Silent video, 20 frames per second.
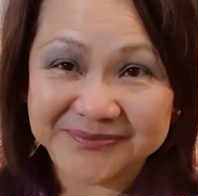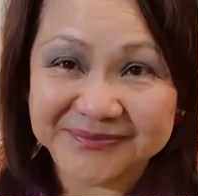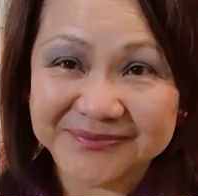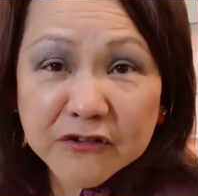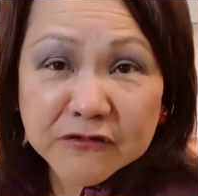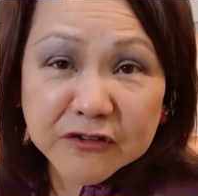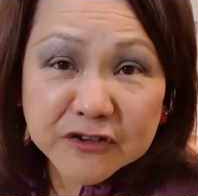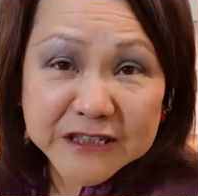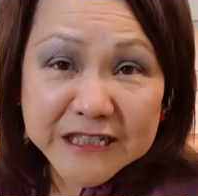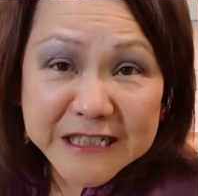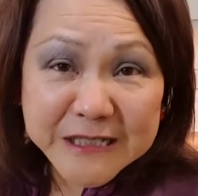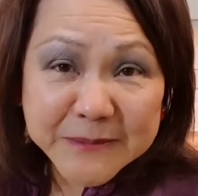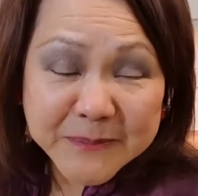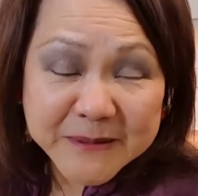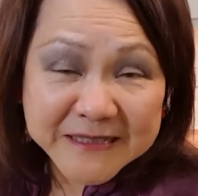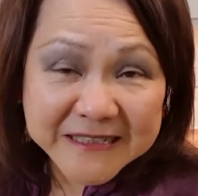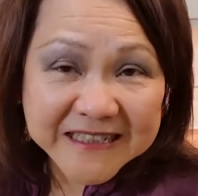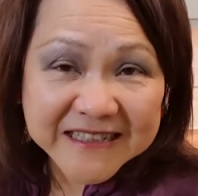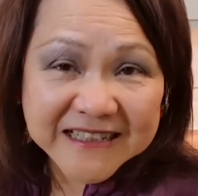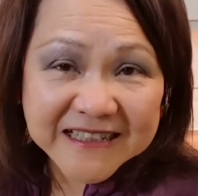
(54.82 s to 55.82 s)
For this
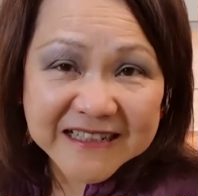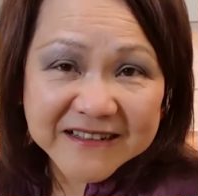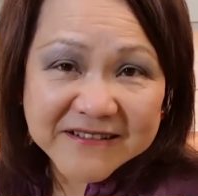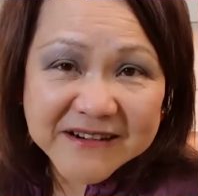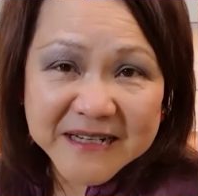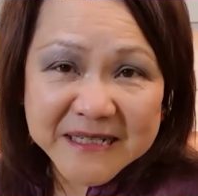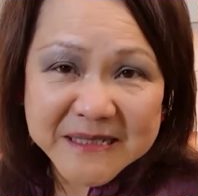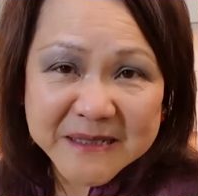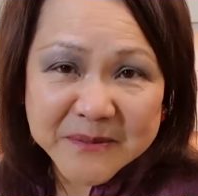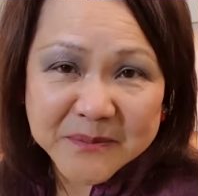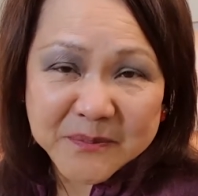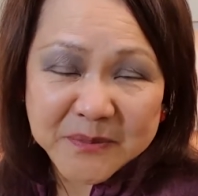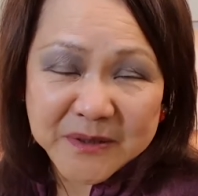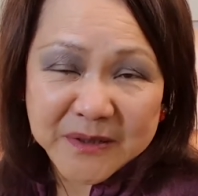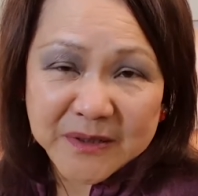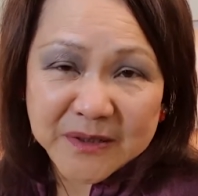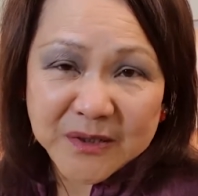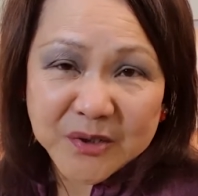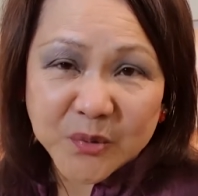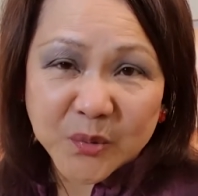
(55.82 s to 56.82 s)
particular
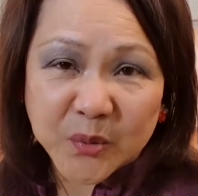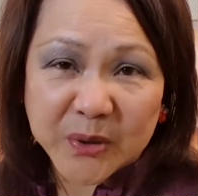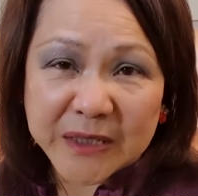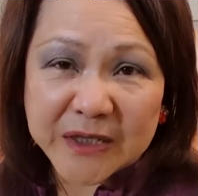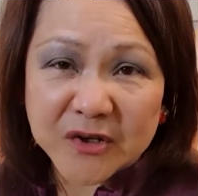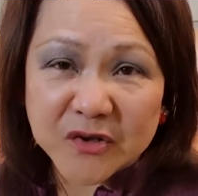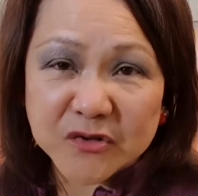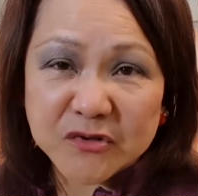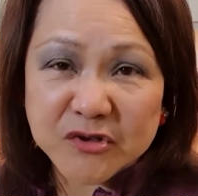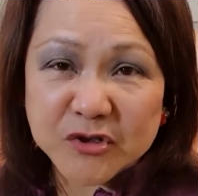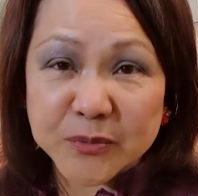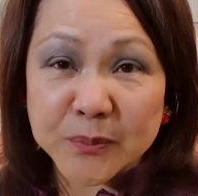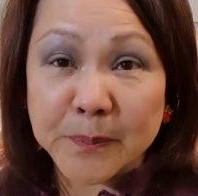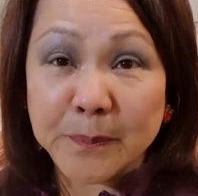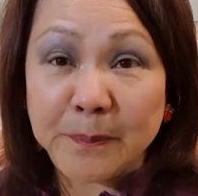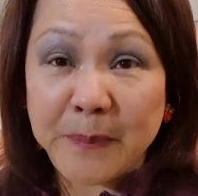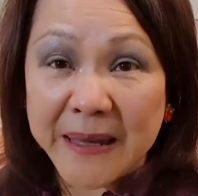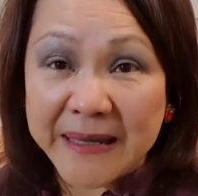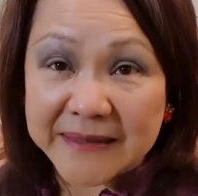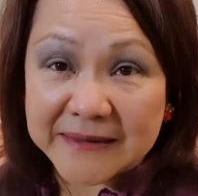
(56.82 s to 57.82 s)
recipe, we're going to
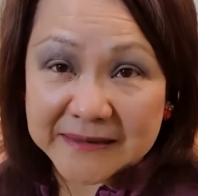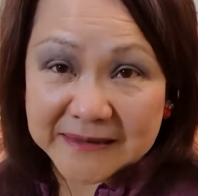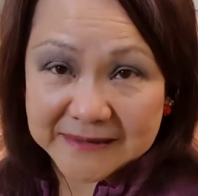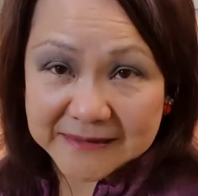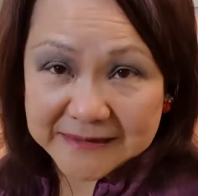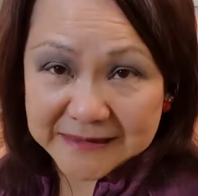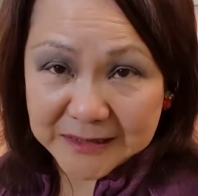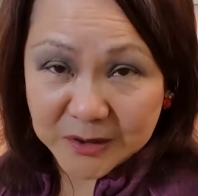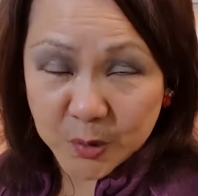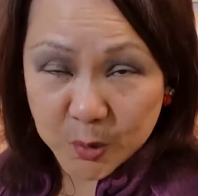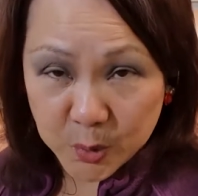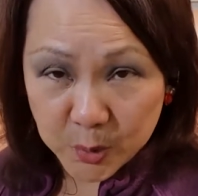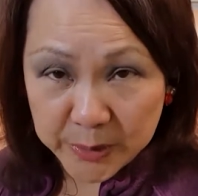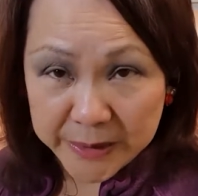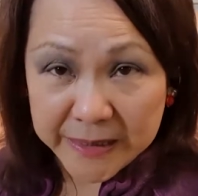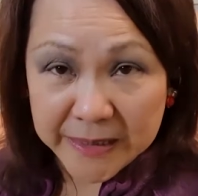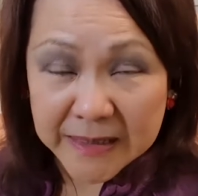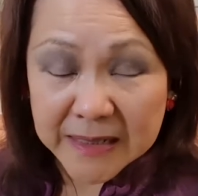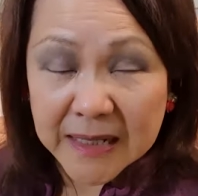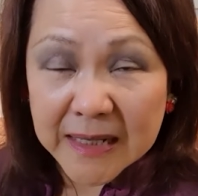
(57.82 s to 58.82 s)
bake the
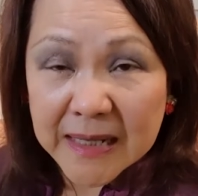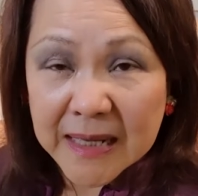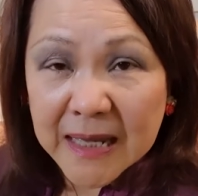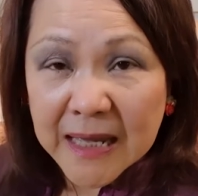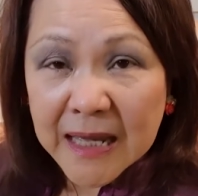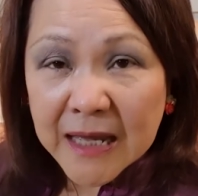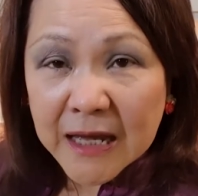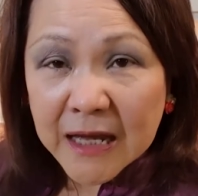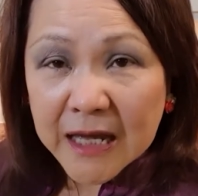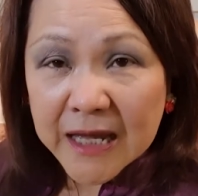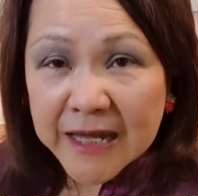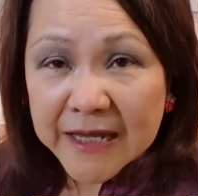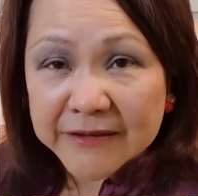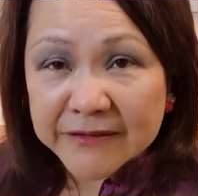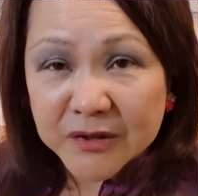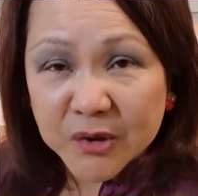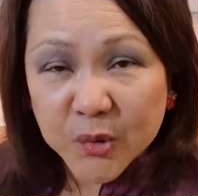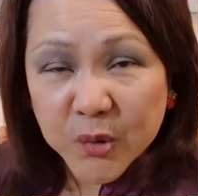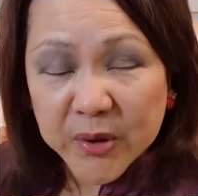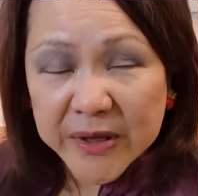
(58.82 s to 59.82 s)
kueh, and
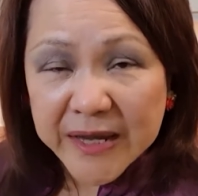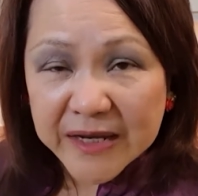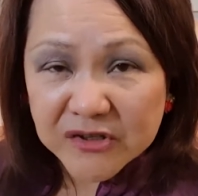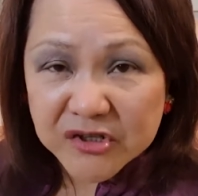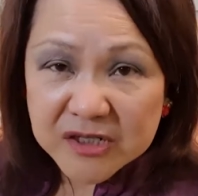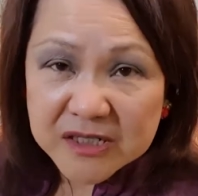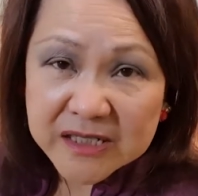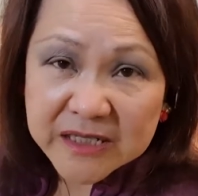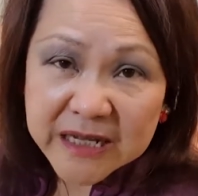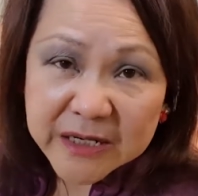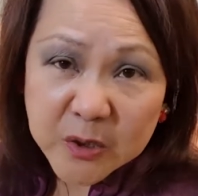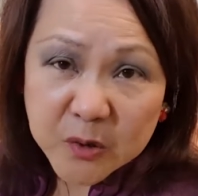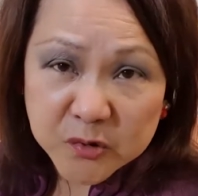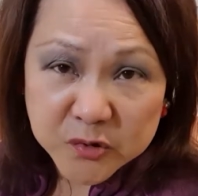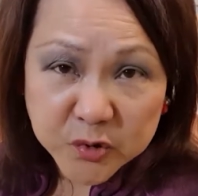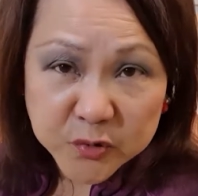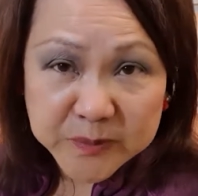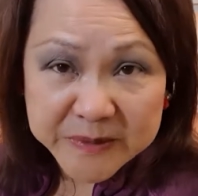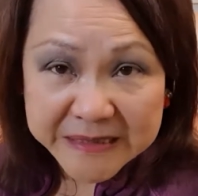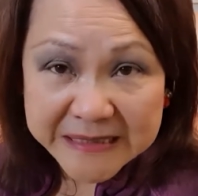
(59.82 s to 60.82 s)
the kueh actually can
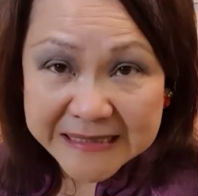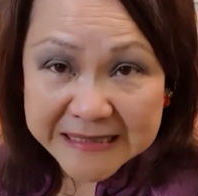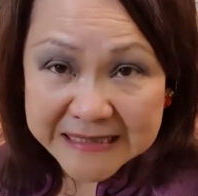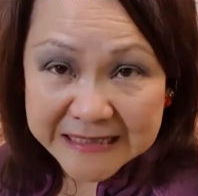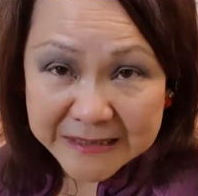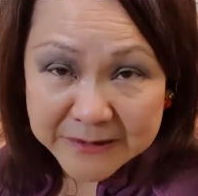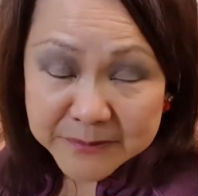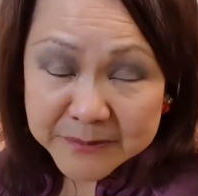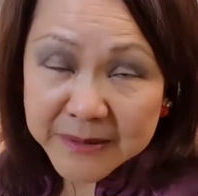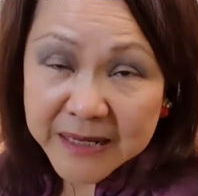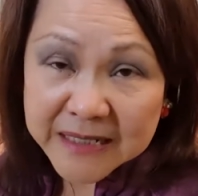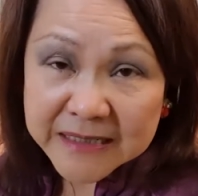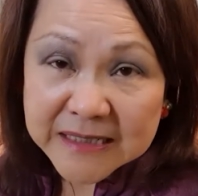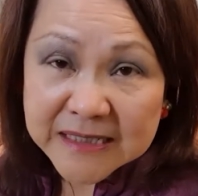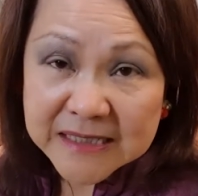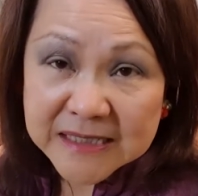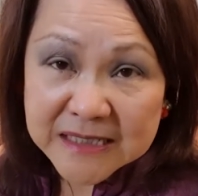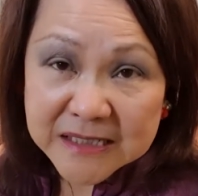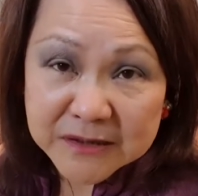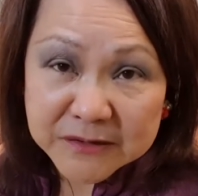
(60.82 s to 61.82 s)
also be steamed and
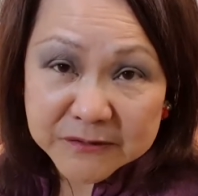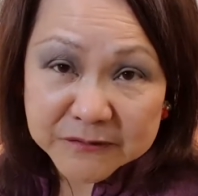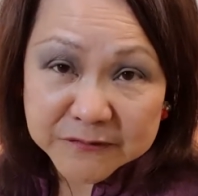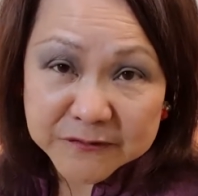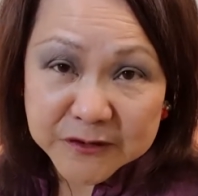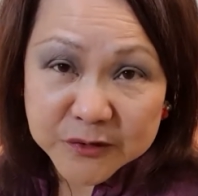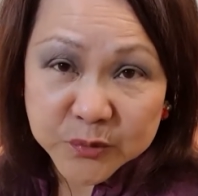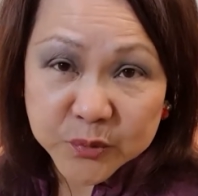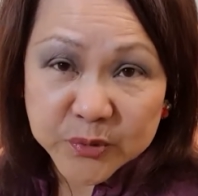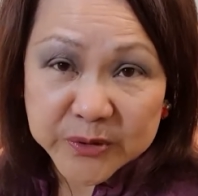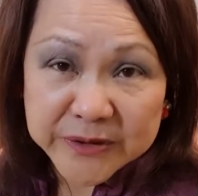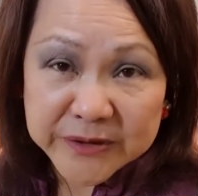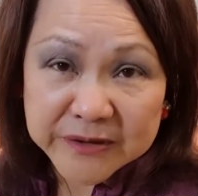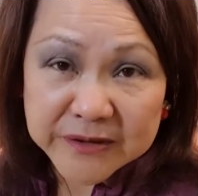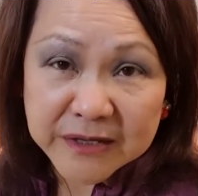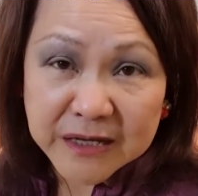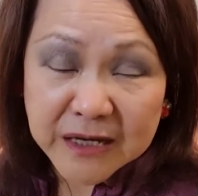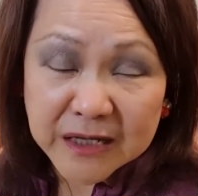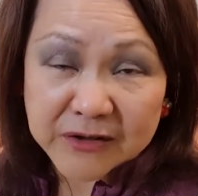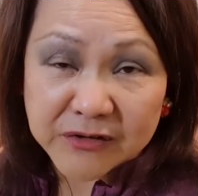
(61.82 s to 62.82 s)
served with
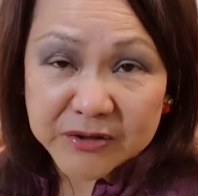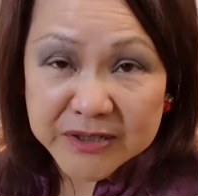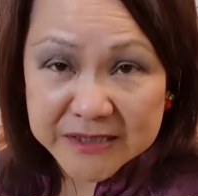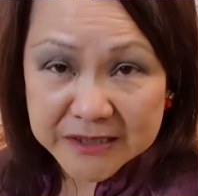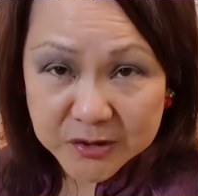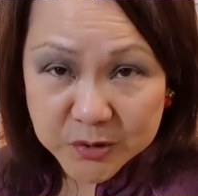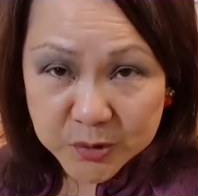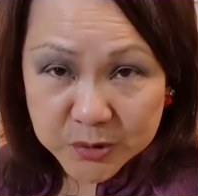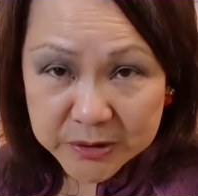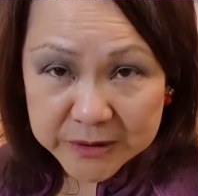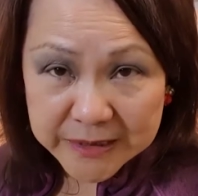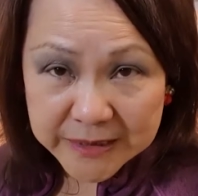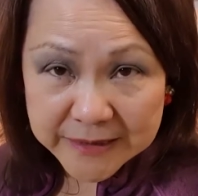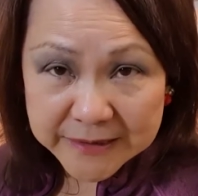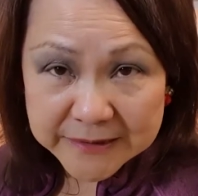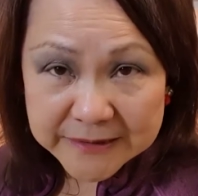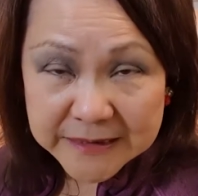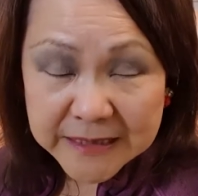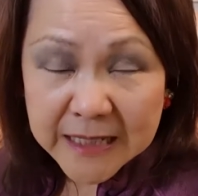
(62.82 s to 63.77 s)
uh, grated coconut.